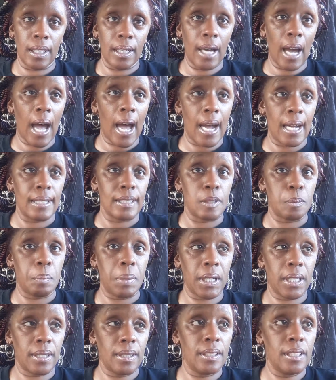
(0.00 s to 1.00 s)
guys
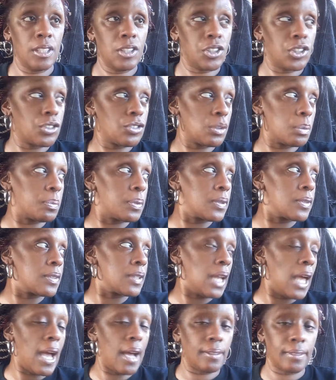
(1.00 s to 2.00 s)
picking these
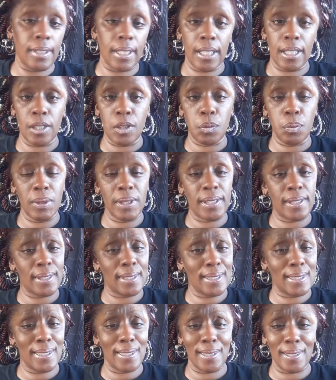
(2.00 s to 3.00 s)
strippers nowadays. We
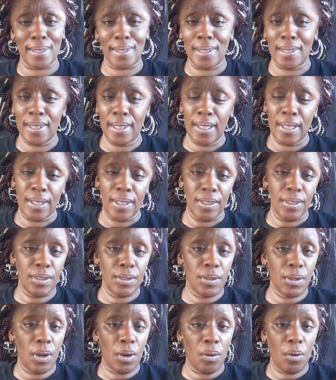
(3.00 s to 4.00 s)
see it,
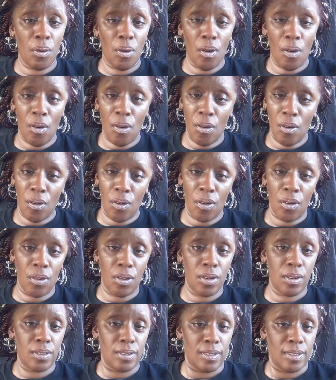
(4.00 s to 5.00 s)

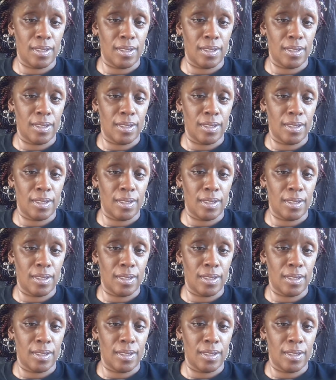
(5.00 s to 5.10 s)
all,